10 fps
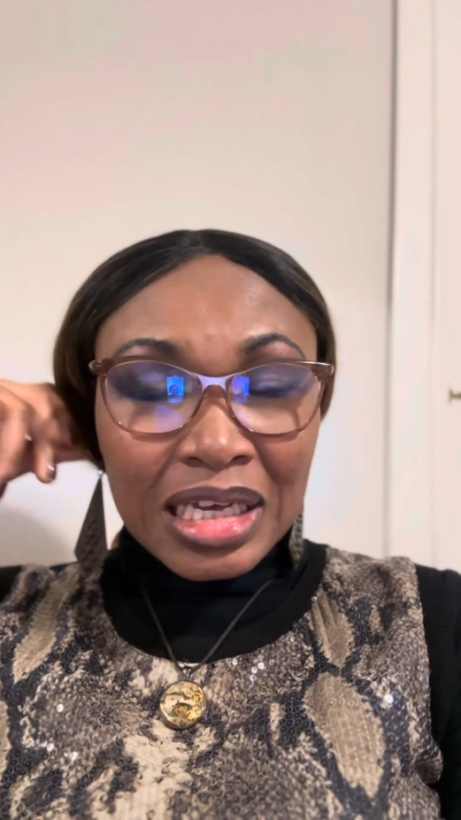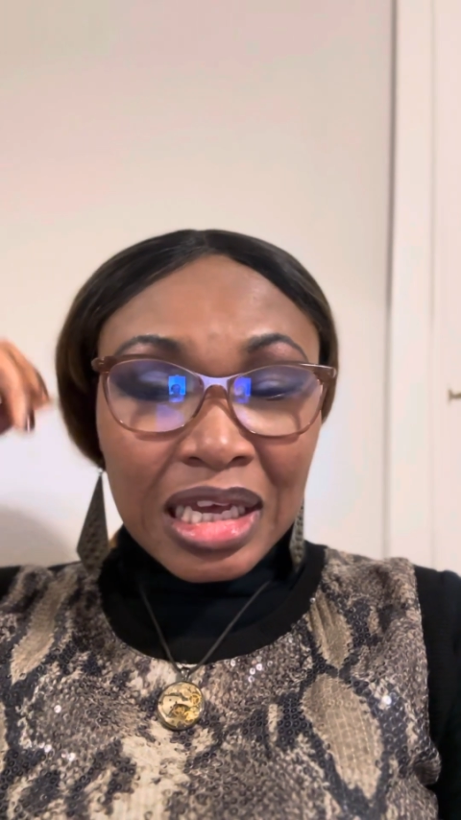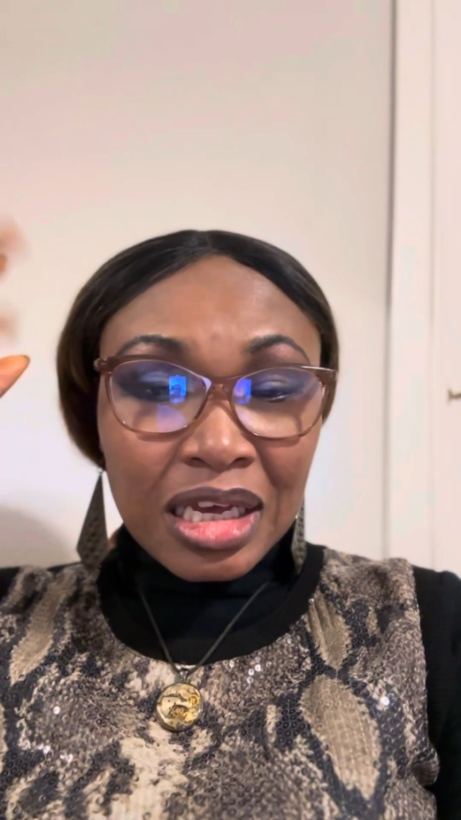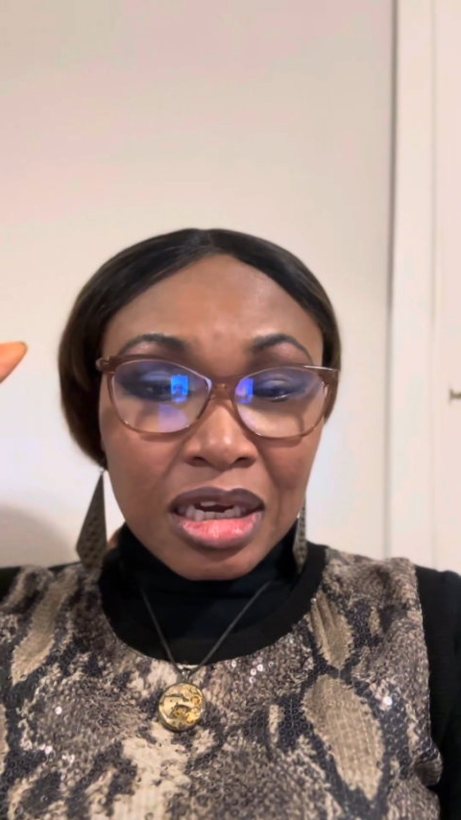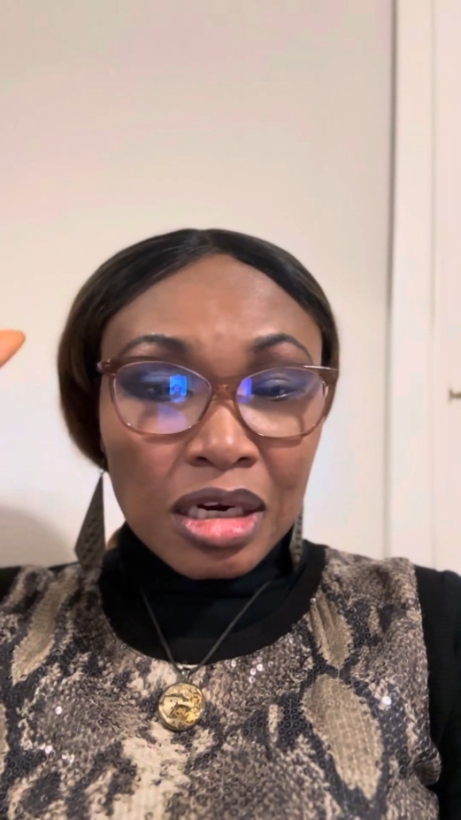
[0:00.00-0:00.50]

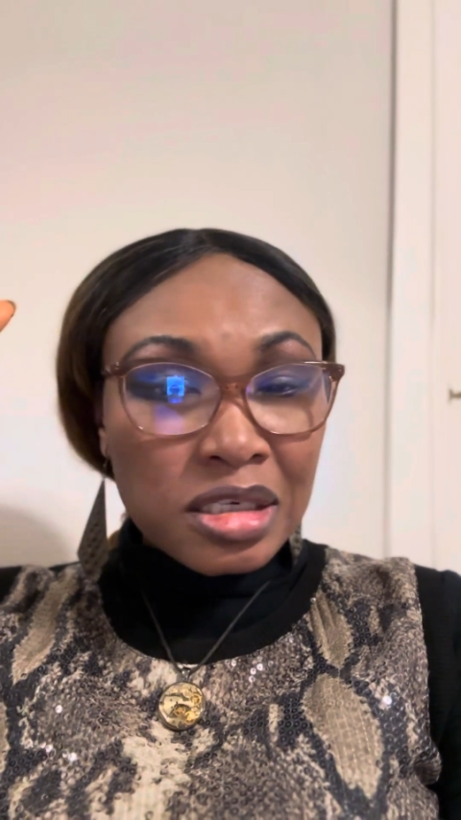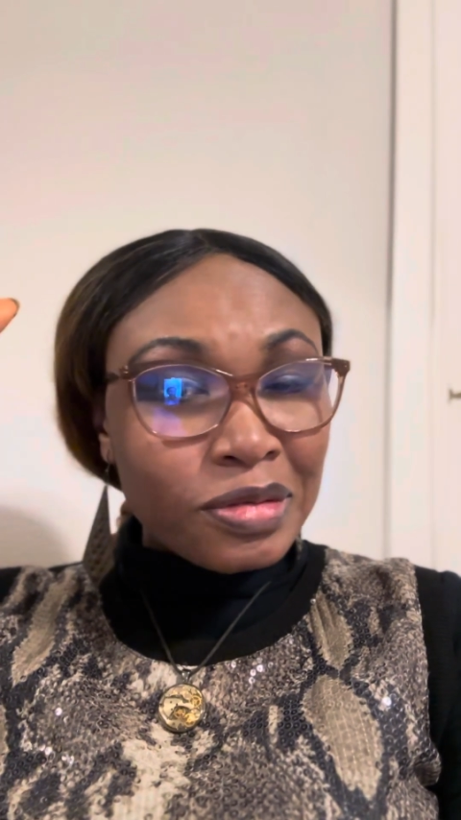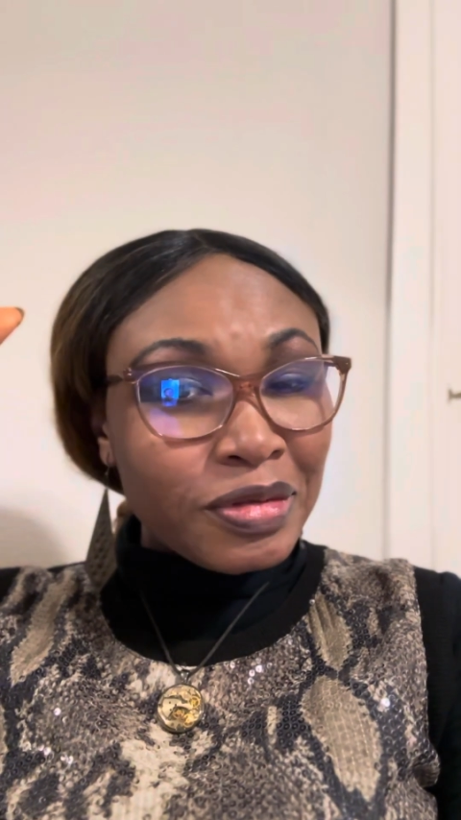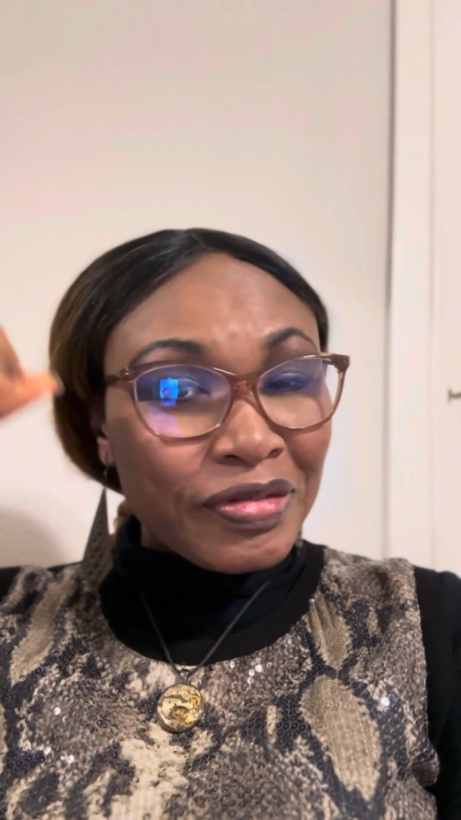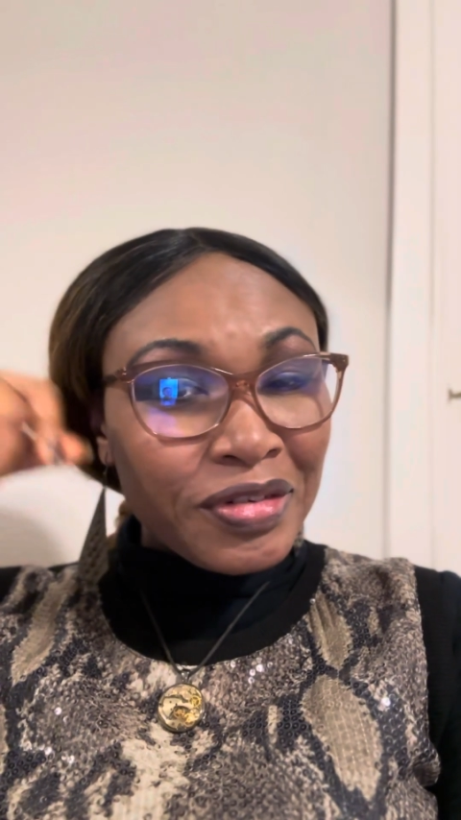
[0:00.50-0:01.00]

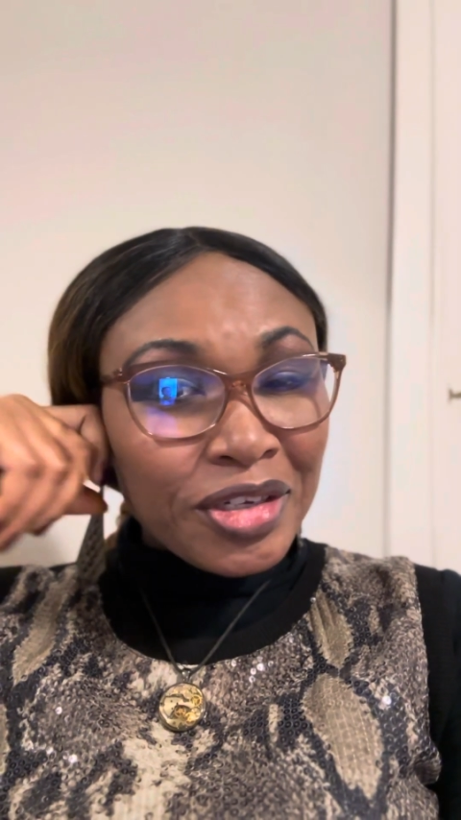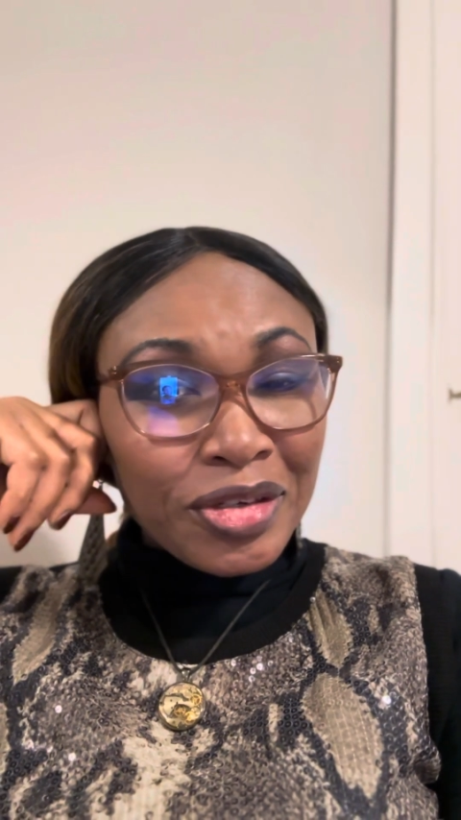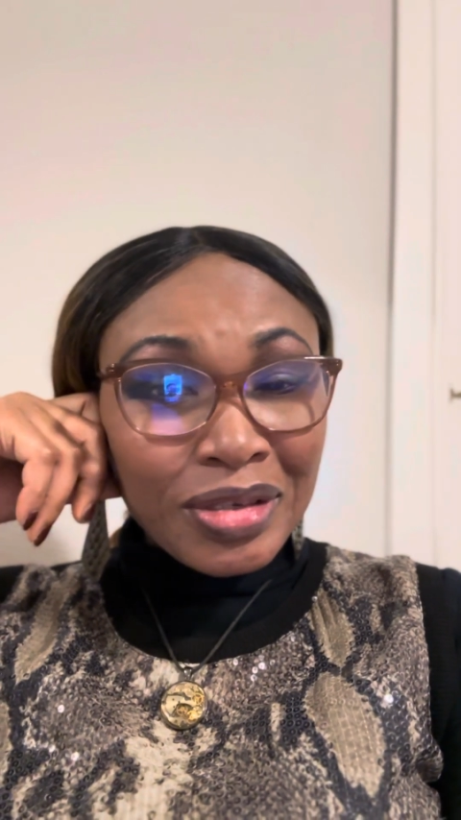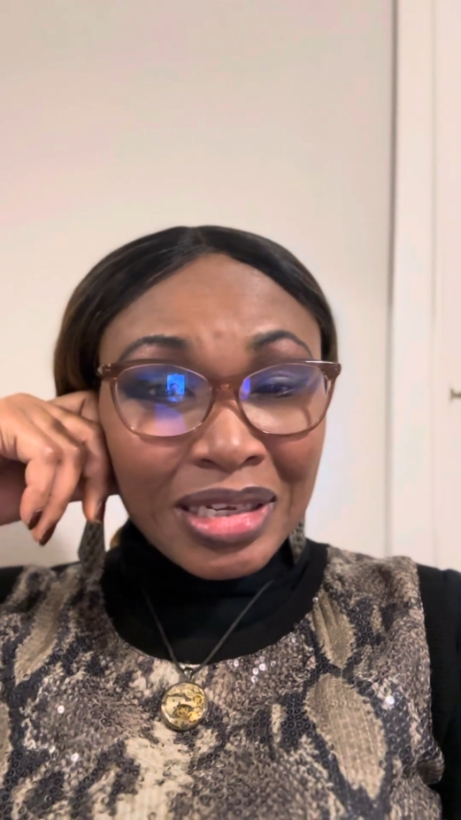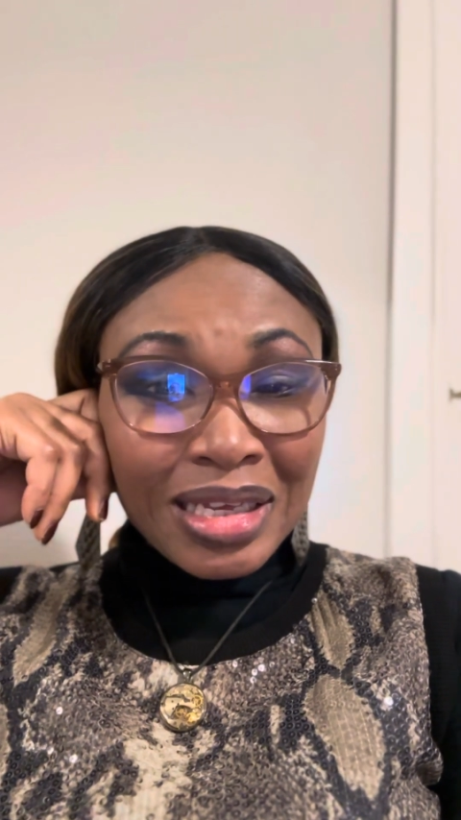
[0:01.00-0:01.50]
encouragement for you
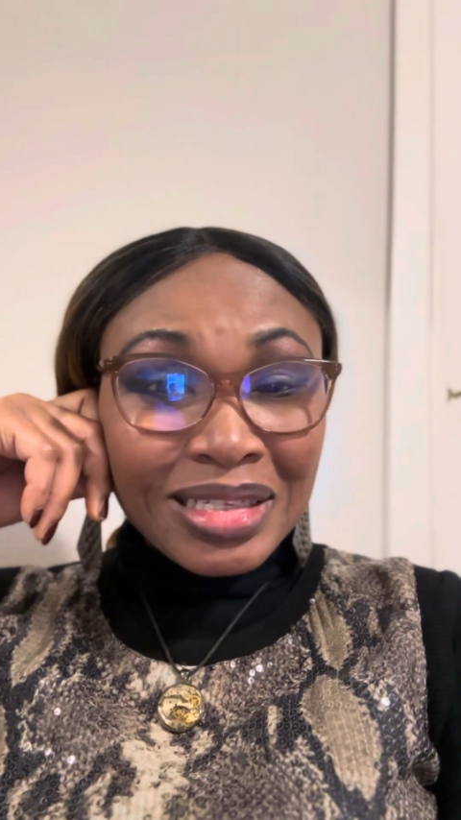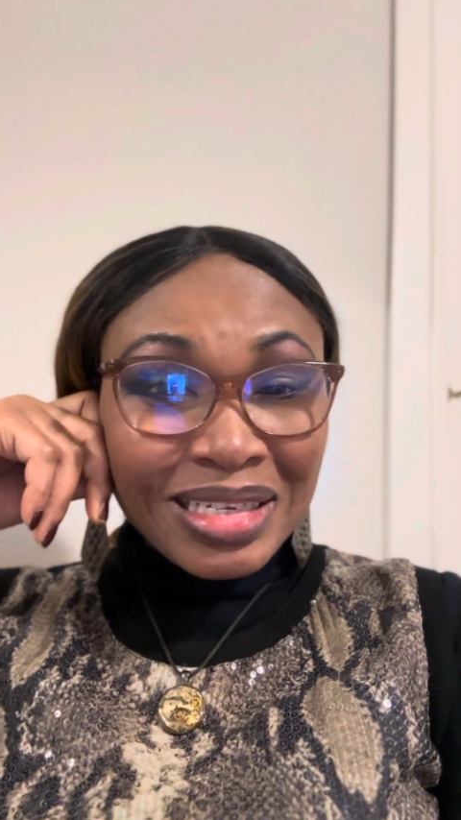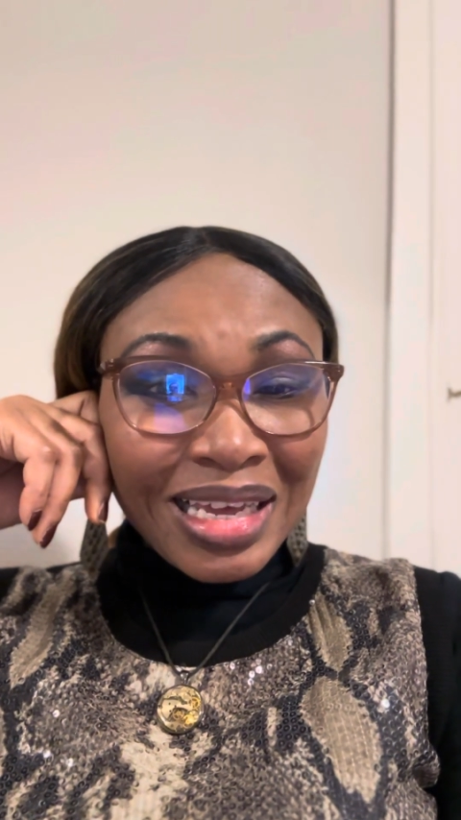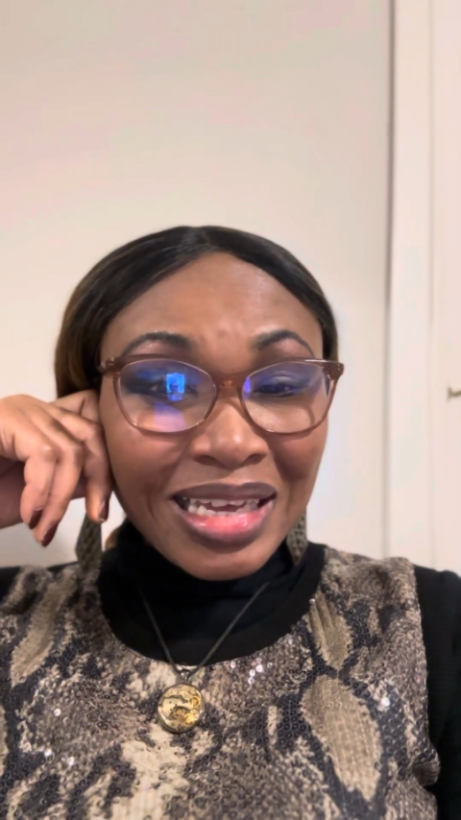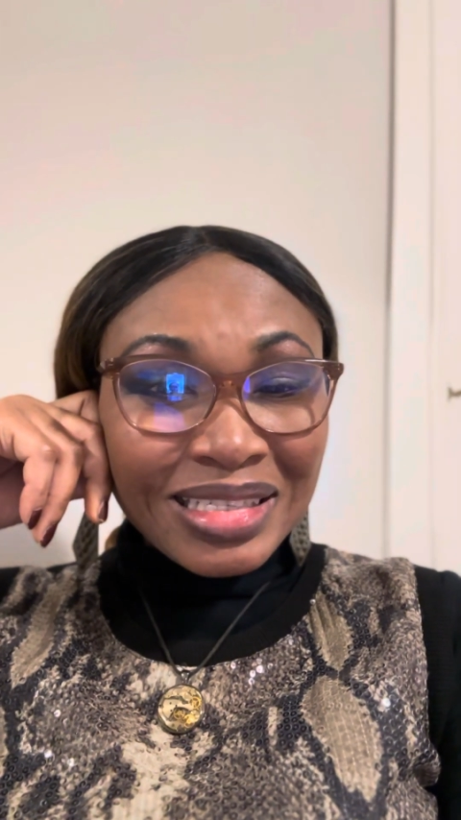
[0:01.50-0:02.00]
and I
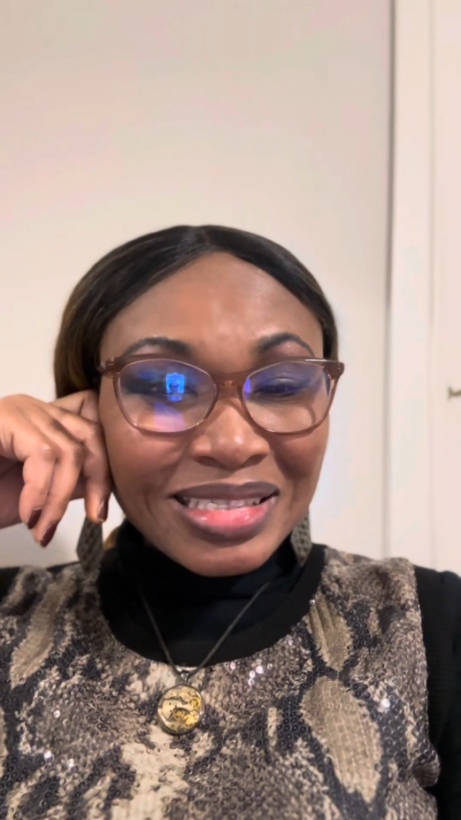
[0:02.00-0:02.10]
today.